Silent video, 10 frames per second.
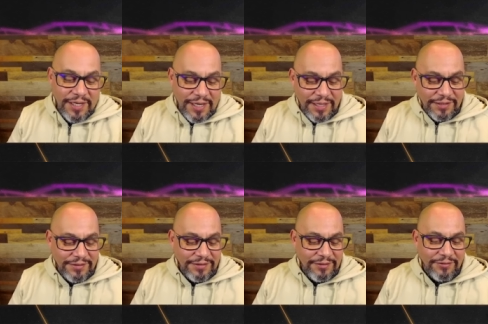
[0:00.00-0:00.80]

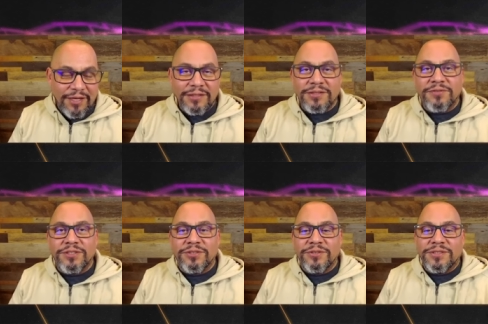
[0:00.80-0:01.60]
and you know lots of
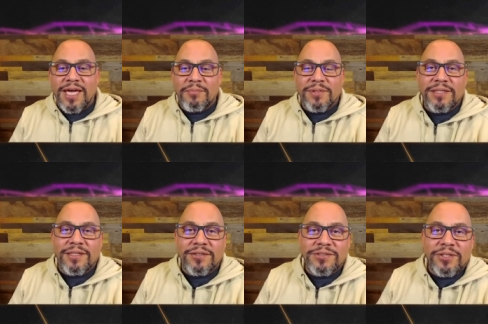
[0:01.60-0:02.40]
issues happening
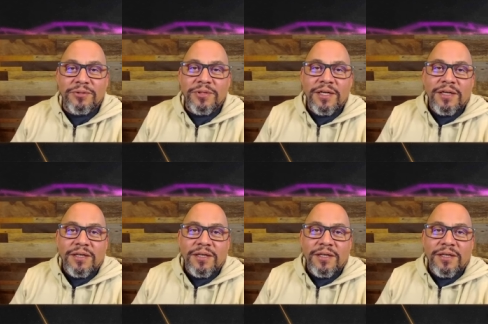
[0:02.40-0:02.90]
here. So.